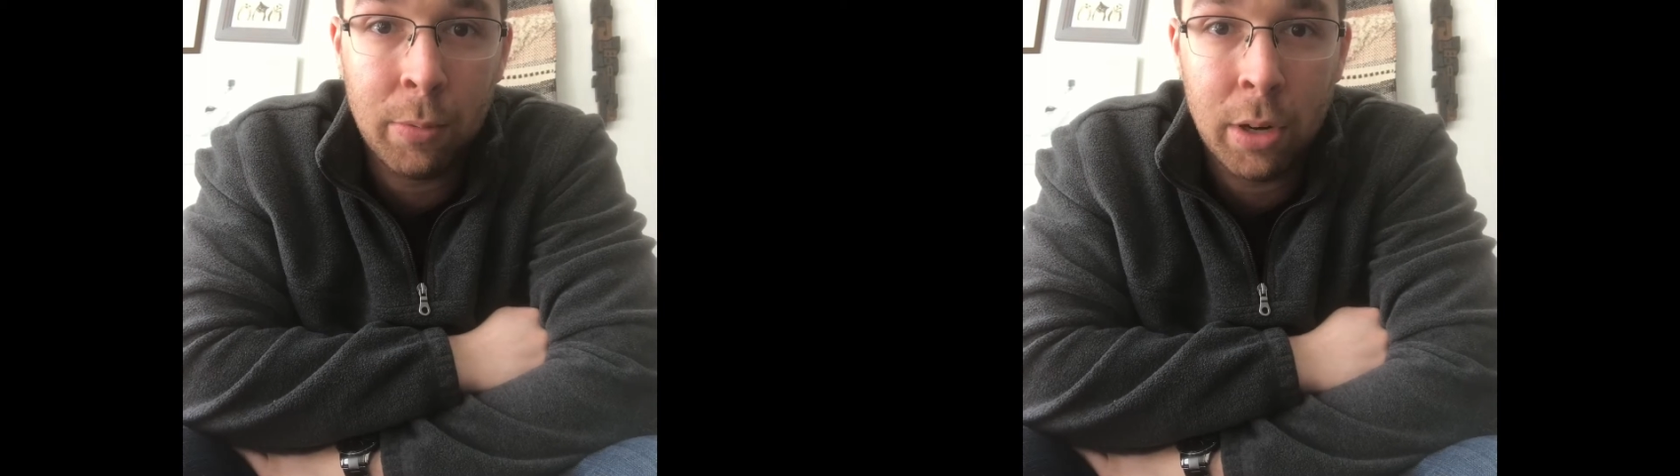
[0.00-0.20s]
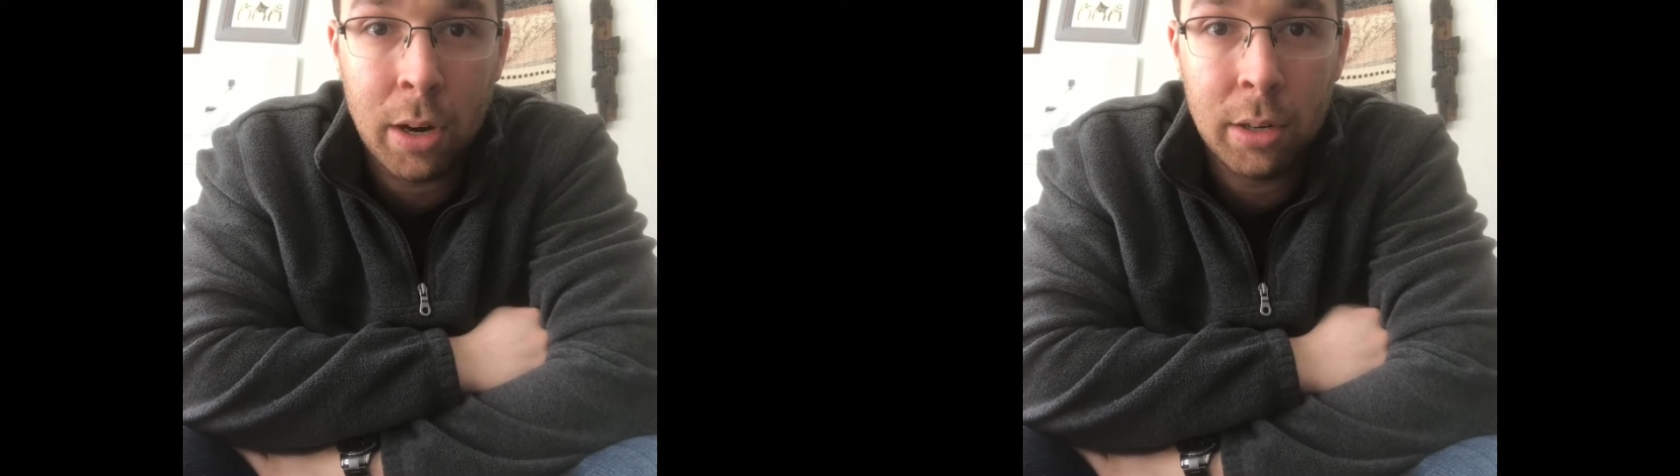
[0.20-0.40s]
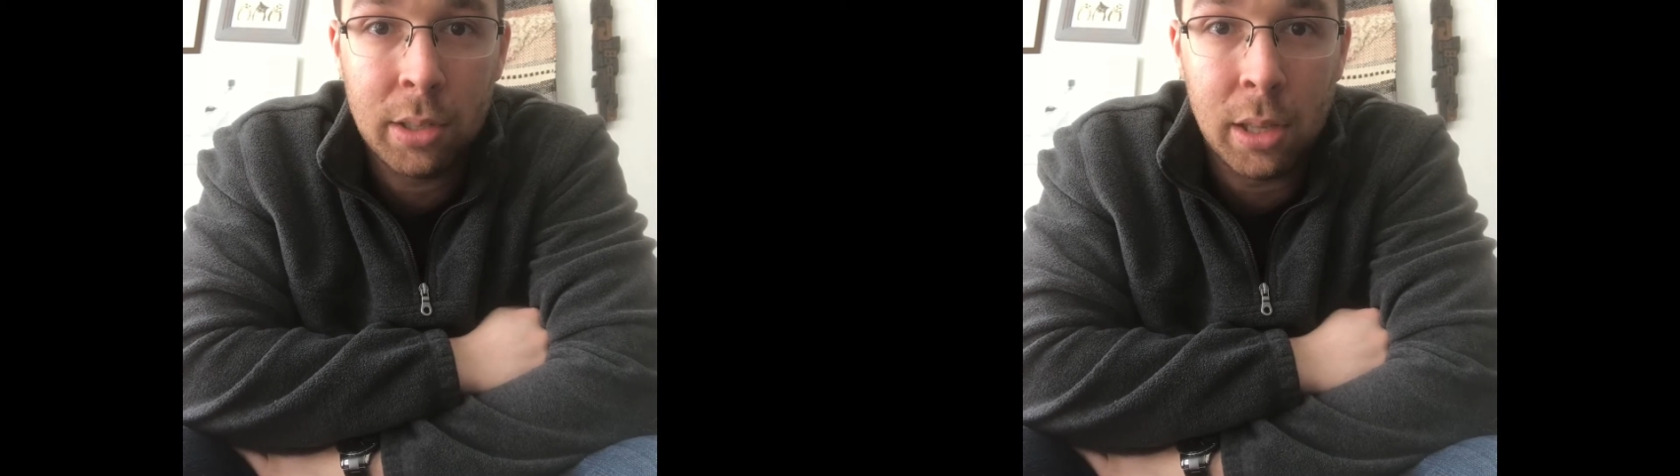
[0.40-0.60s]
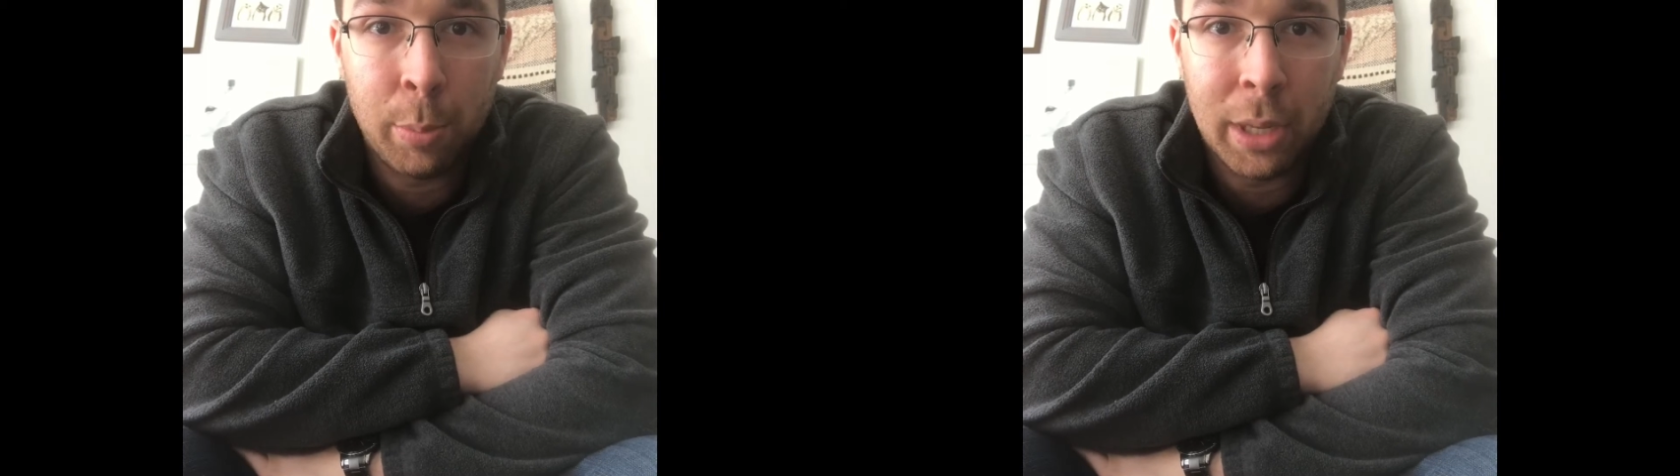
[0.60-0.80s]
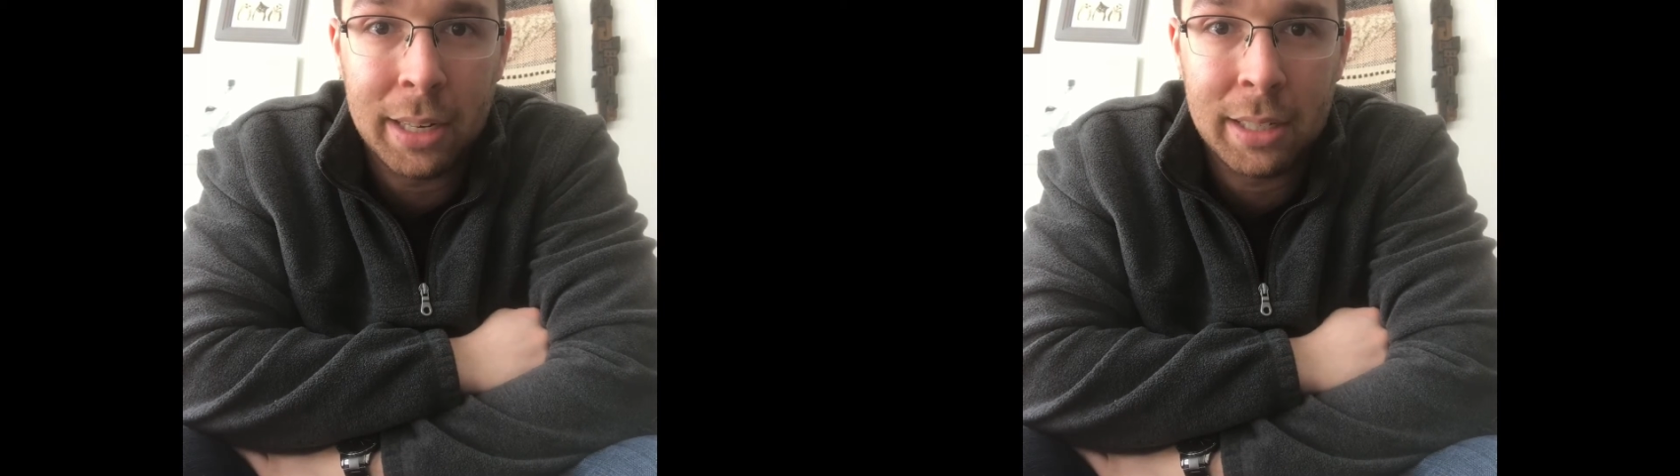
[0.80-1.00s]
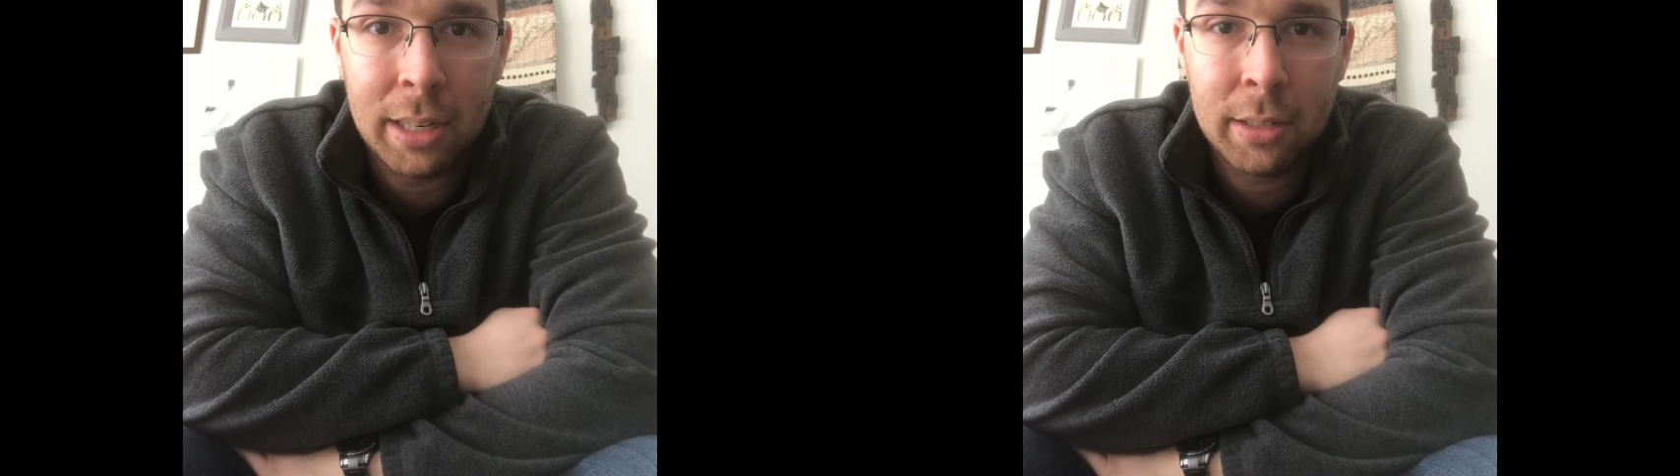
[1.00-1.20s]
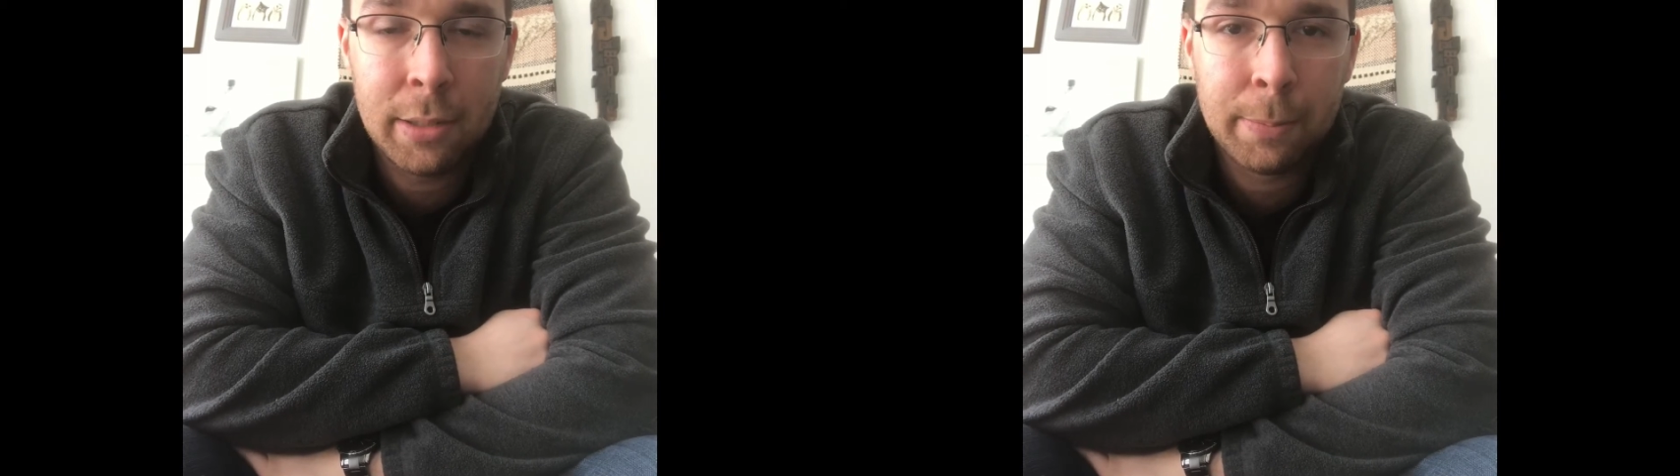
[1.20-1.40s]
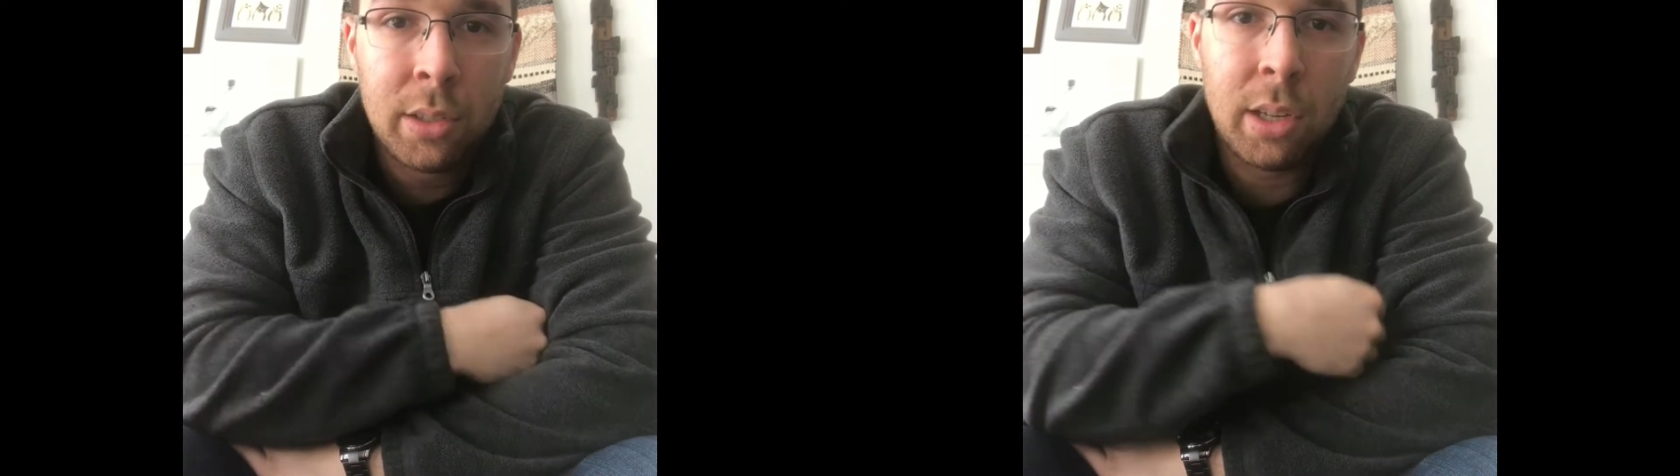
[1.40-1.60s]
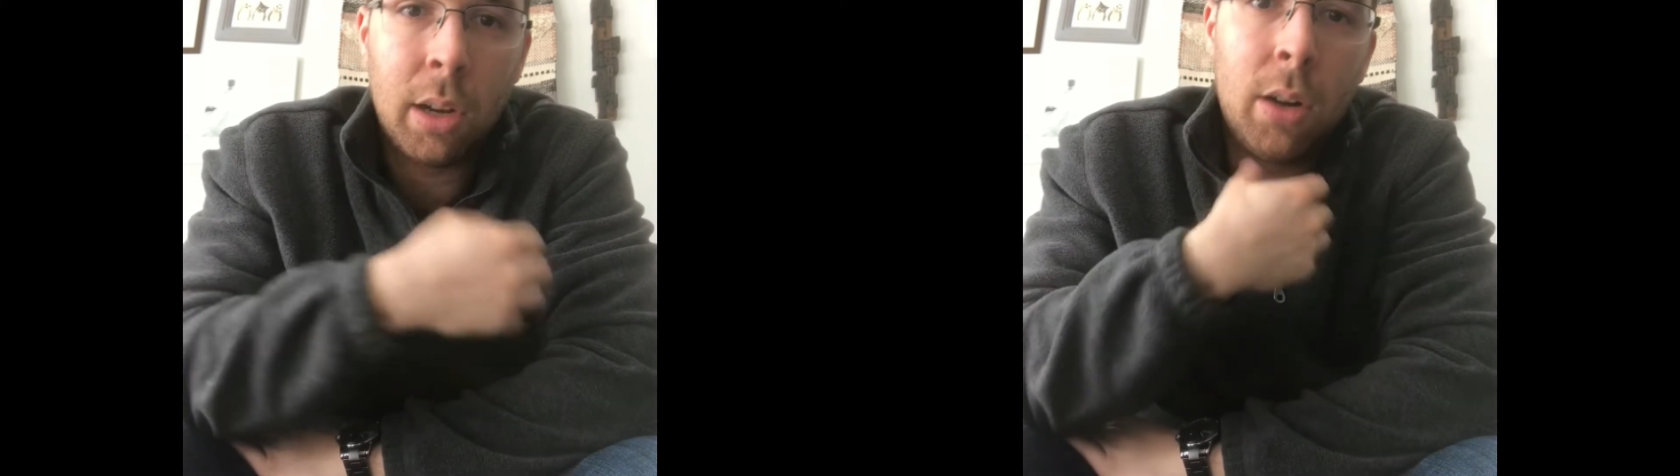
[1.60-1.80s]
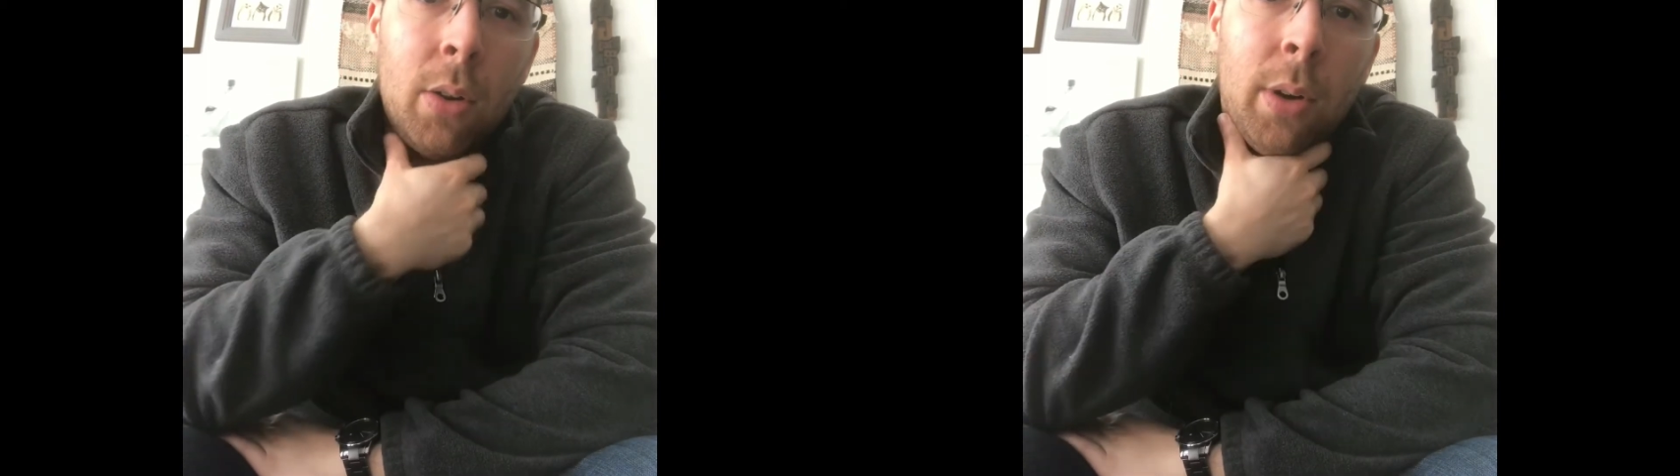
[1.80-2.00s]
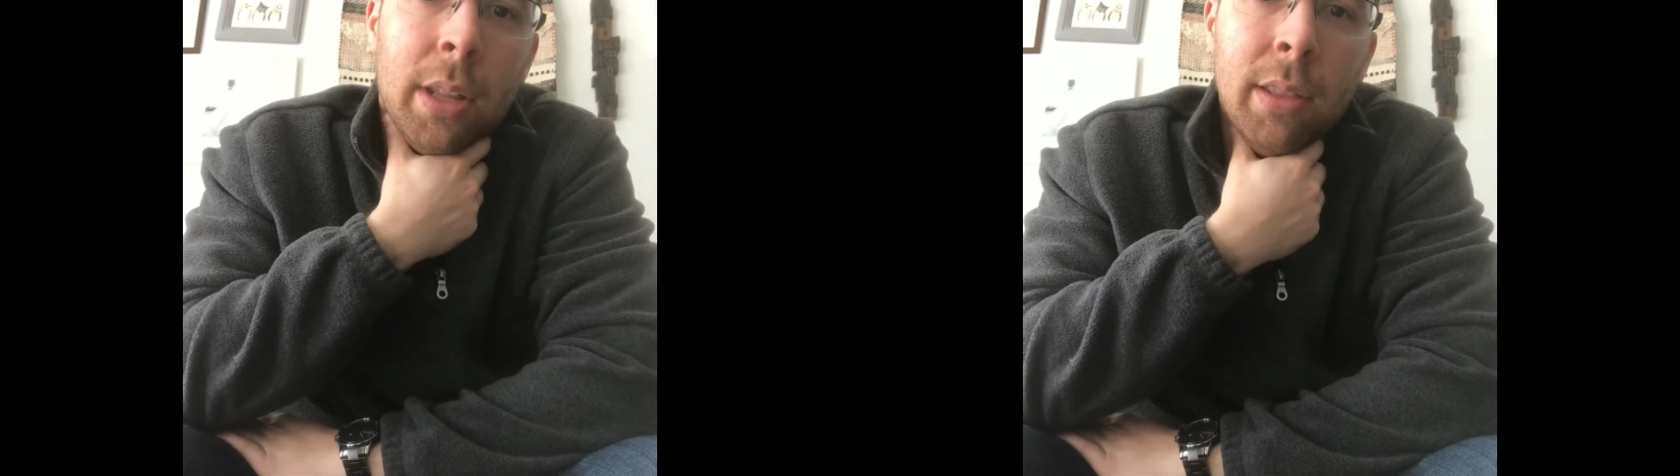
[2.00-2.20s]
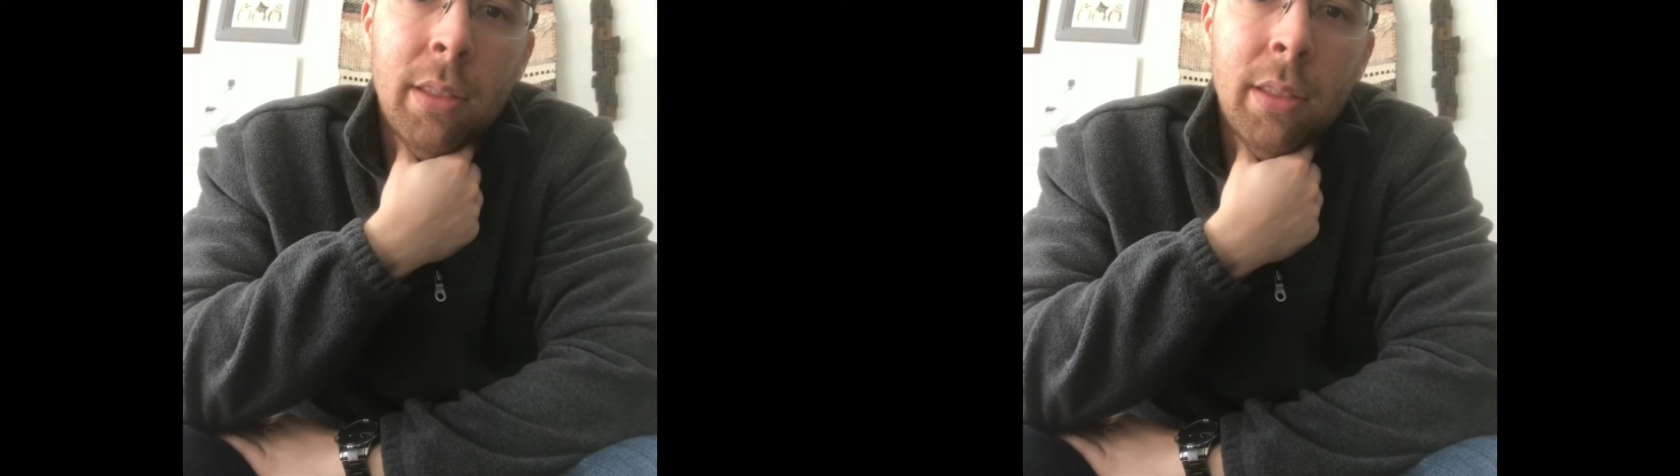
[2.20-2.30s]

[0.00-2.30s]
regards to the placings. So